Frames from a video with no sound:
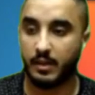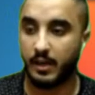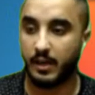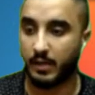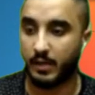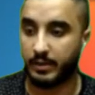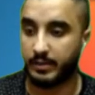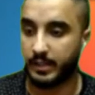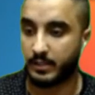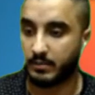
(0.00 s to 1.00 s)
right
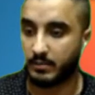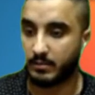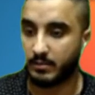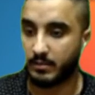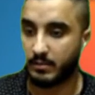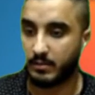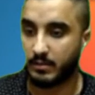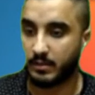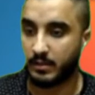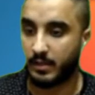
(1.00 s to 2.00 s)
there.
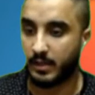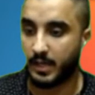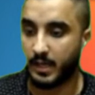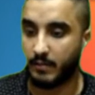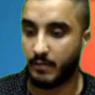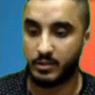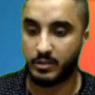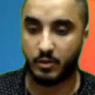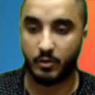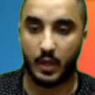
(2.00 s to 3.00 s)
And let's
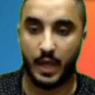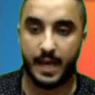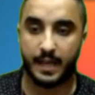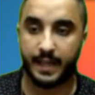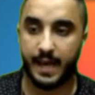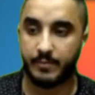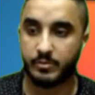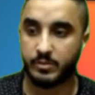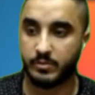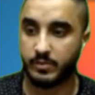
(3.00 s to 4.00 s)
go add
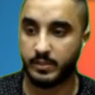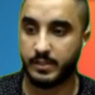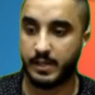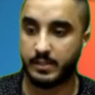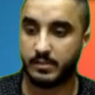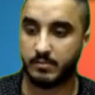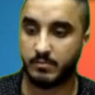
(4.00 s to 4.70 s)
captions to these guys.